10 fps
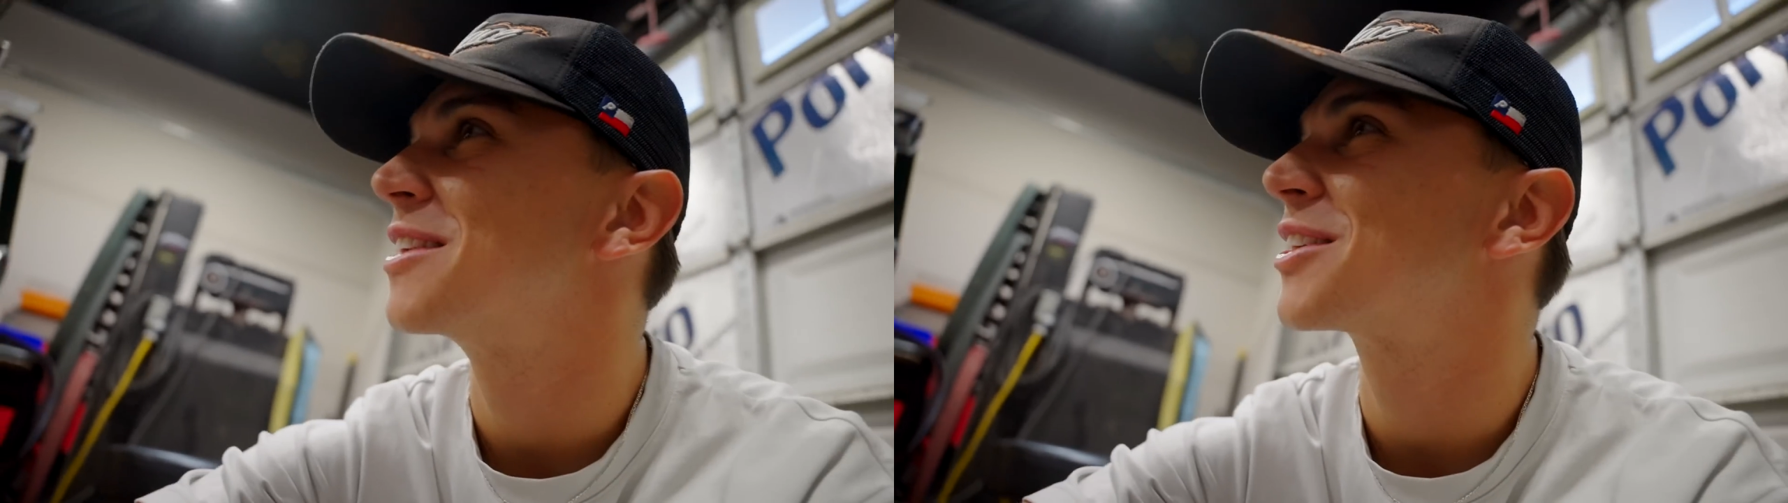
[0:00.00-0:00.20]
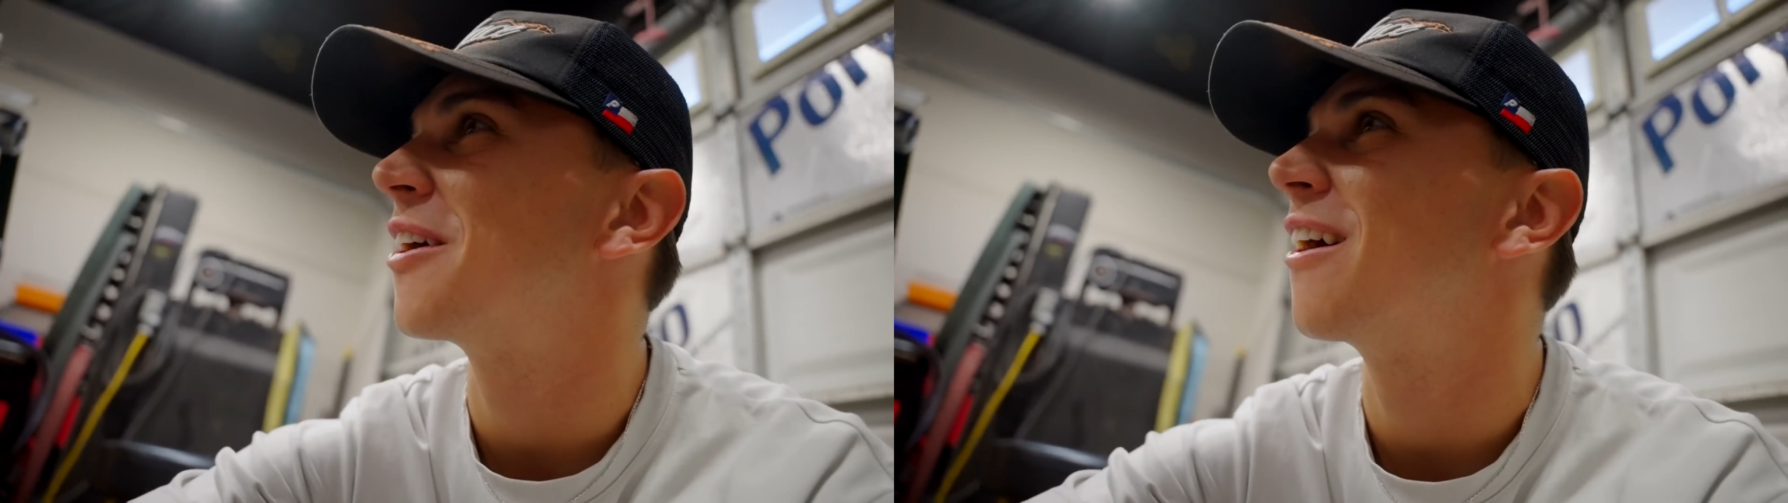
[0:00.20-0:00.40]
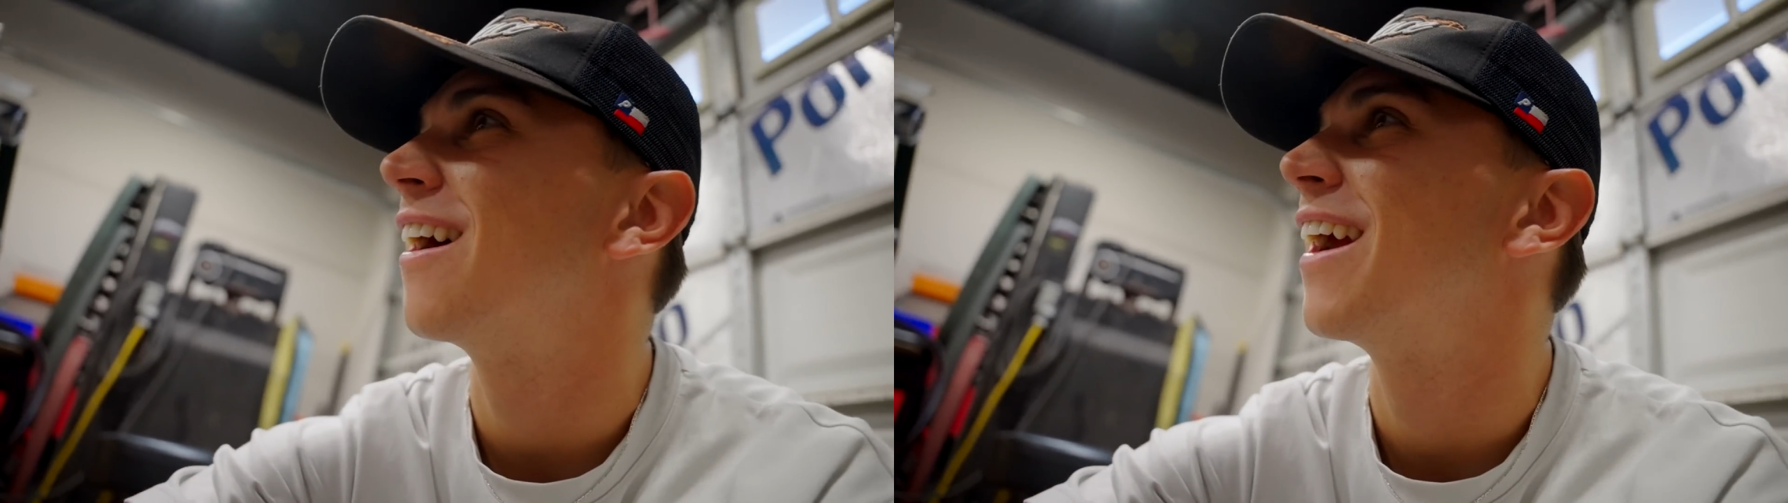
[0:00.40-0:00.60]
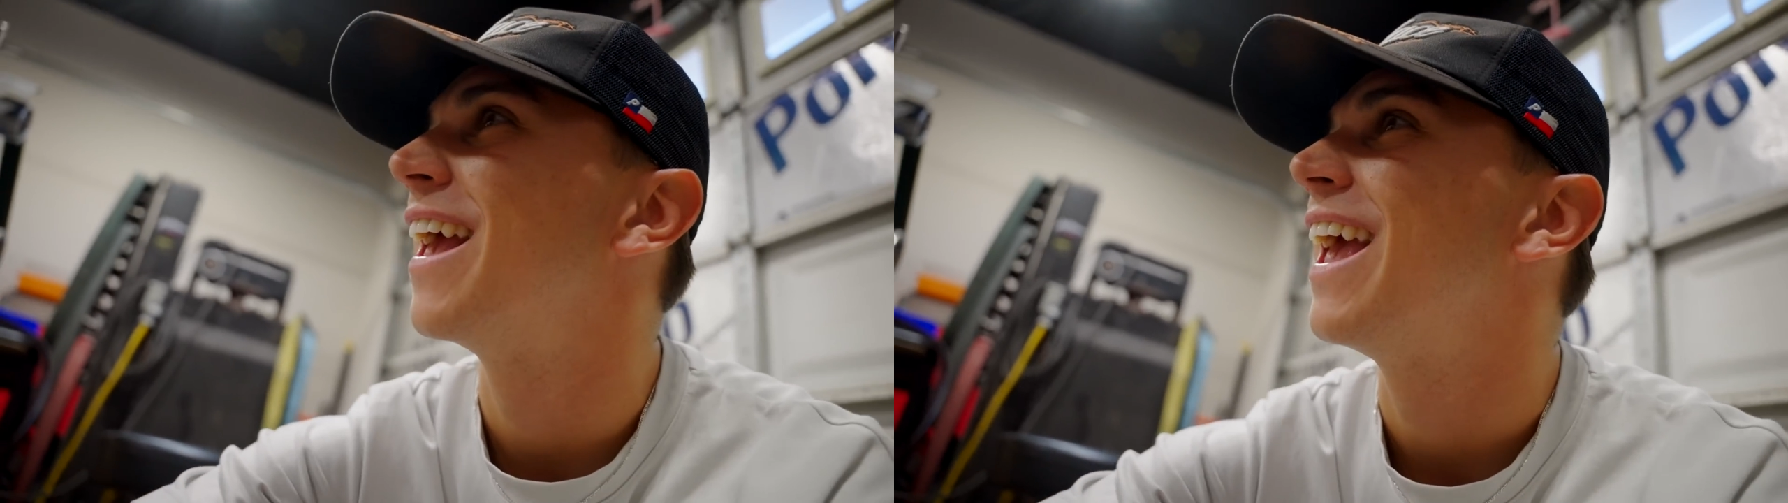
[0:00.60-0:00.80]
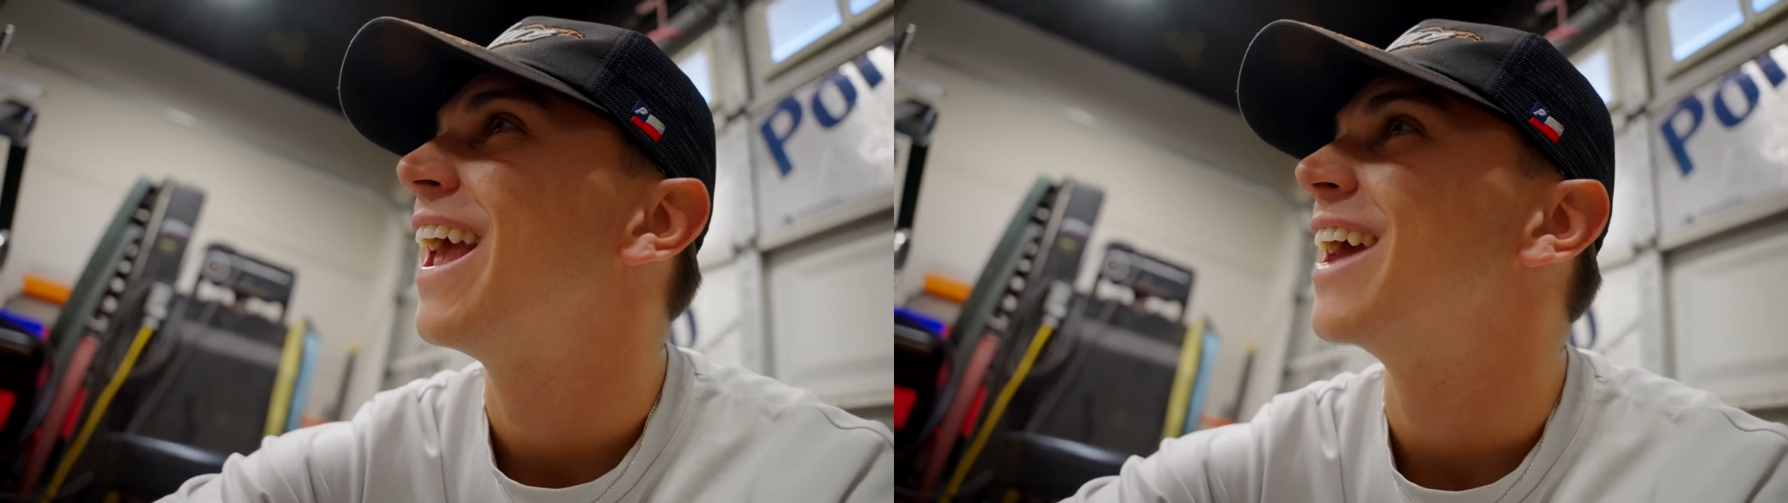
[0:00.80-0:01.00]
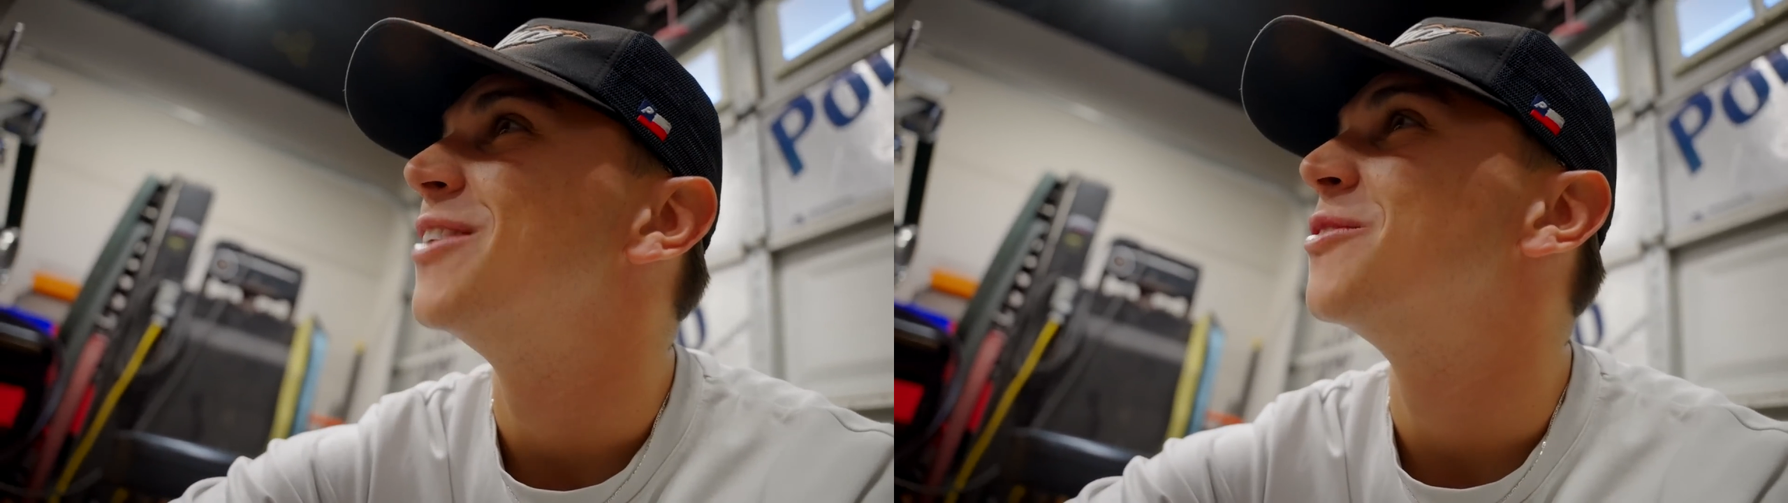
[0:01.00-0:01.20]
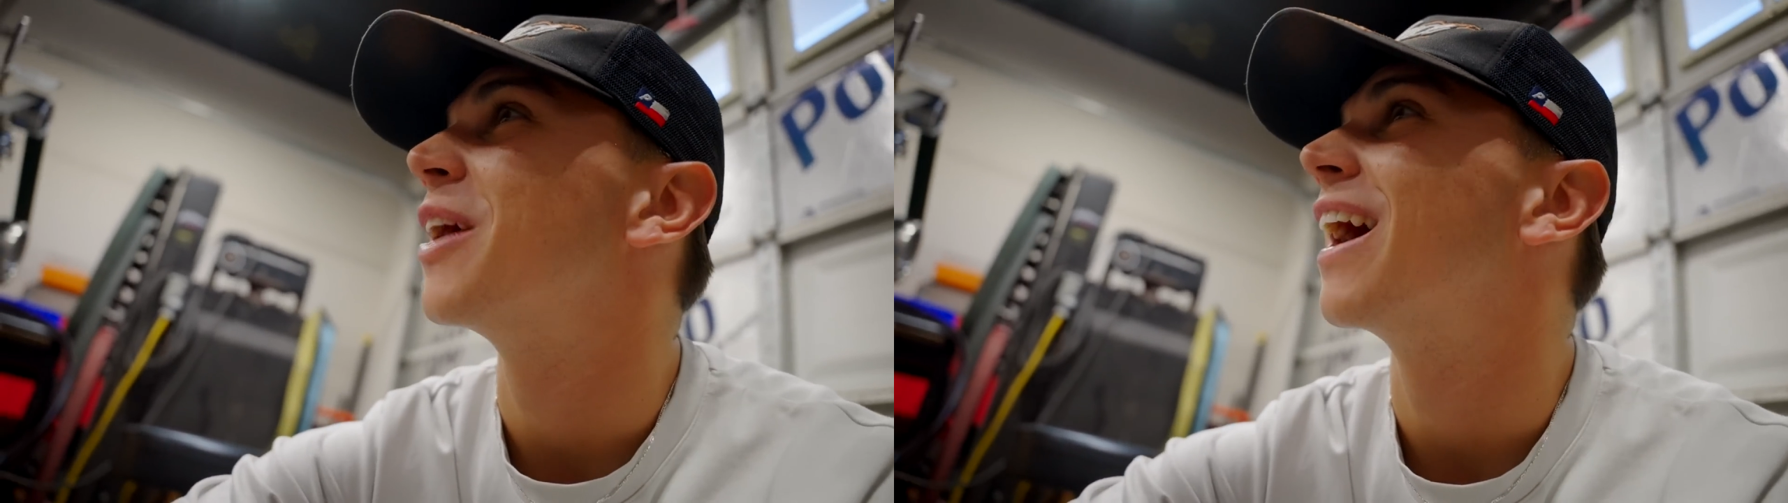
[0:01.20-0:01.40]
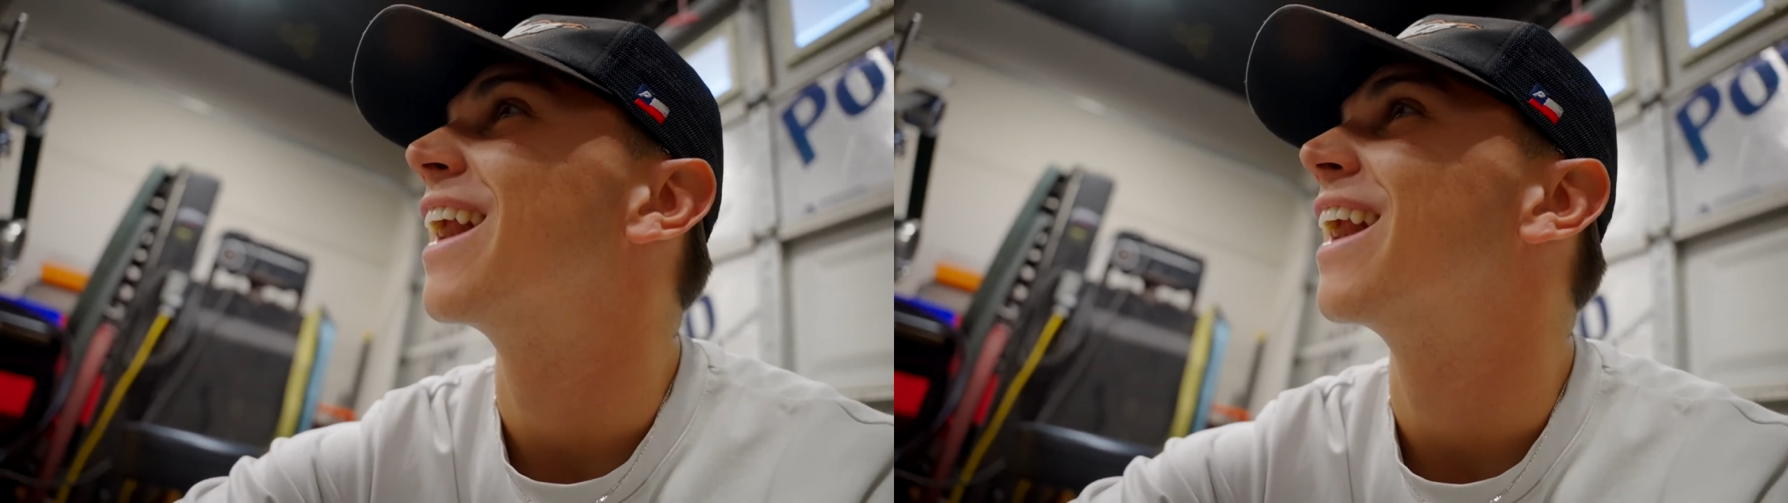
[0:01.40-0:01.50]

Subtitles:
this car. You've got